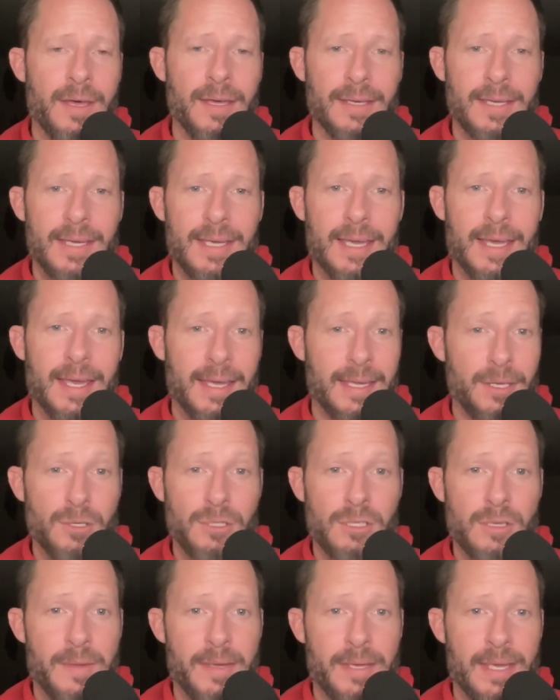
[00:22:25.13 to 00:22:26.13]
it used
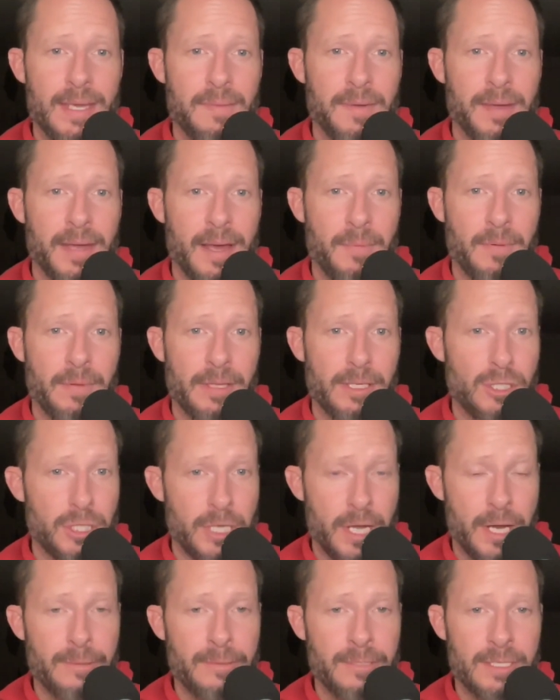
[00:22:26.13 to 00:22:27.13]
to be keeping up with the
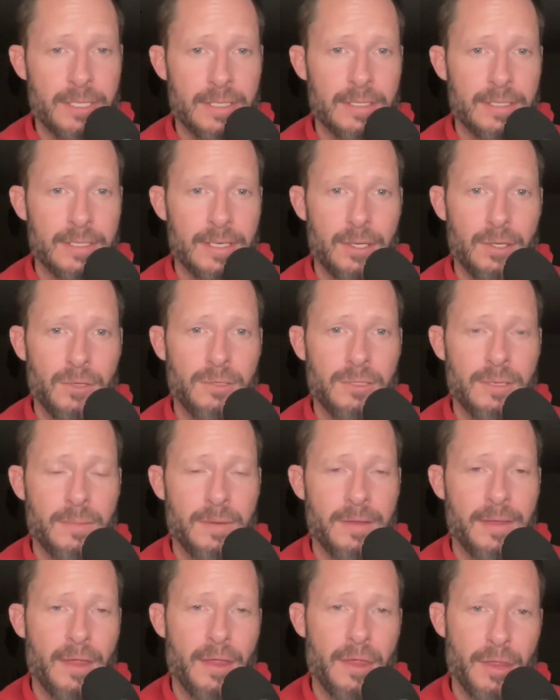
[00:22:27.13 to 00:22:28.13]
joneses it used to be
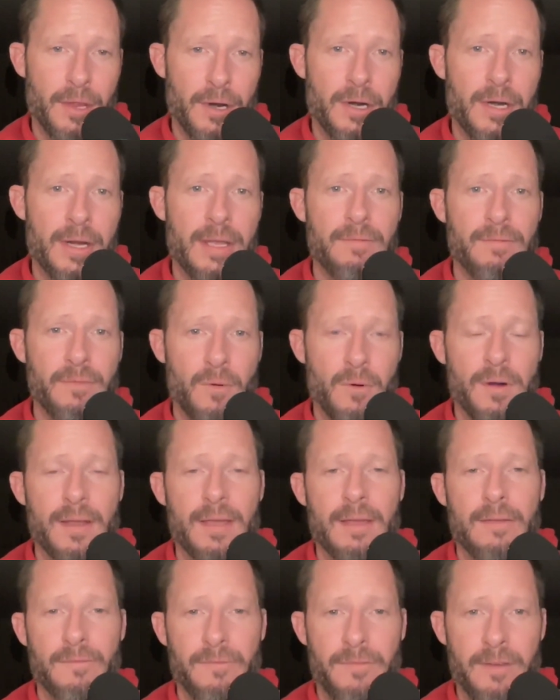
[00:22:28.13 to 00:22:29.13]
that 30 40
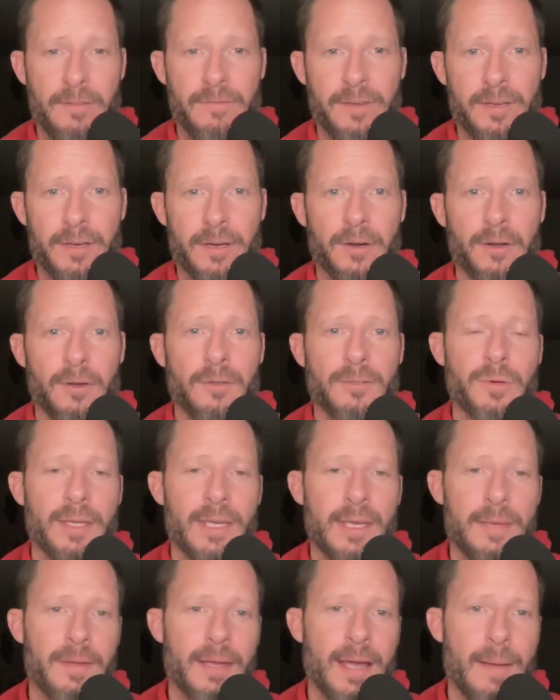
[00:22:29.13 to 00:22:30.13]
and 50 year olds were
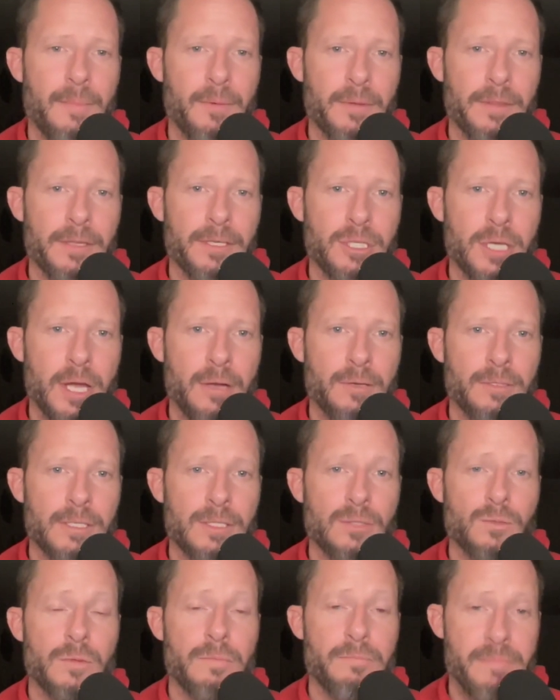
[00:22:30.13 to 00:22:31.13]
keeping up with the
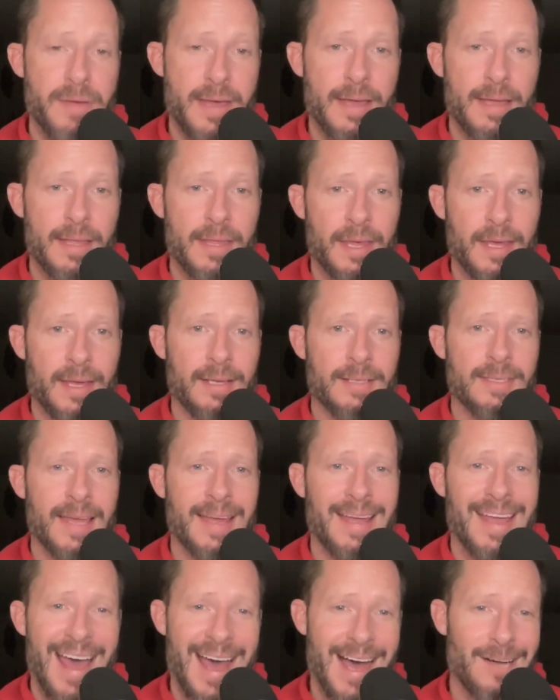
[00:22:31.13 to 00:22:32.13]
joneses with big things
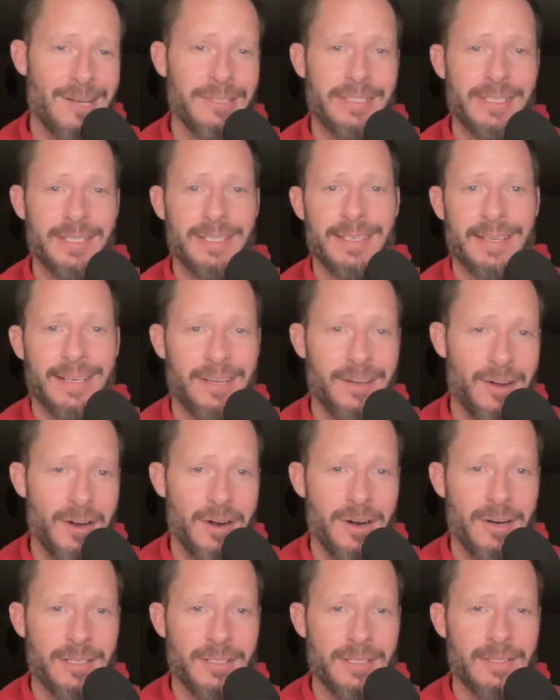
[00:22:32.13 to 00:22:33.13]
like houses and
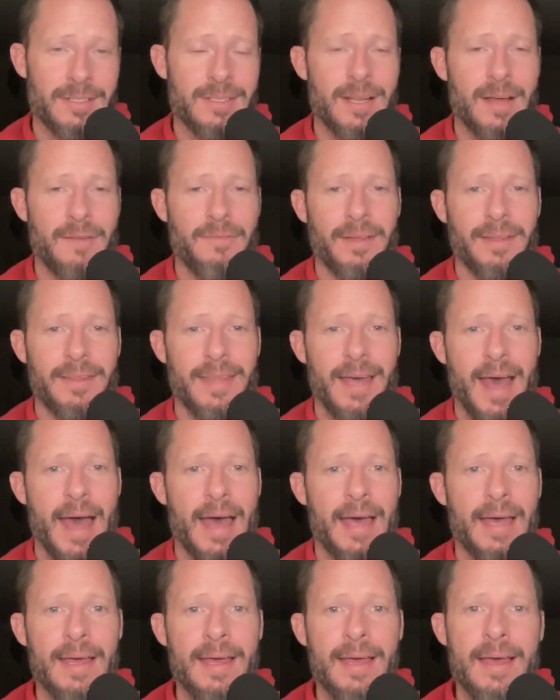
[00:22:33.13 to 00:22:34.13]
cars and stuff like that